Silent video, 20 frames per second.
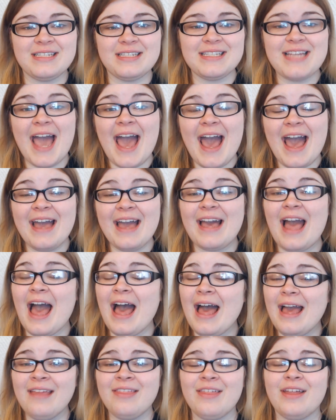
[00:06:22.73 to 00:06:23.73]
this tag.
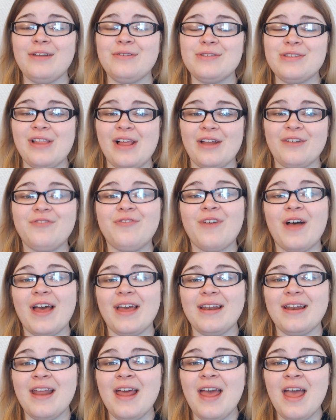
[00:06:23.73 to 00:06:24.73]
I thought it was a lot of
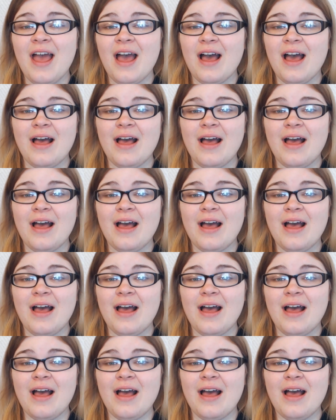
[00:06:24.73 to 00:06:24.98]
fun.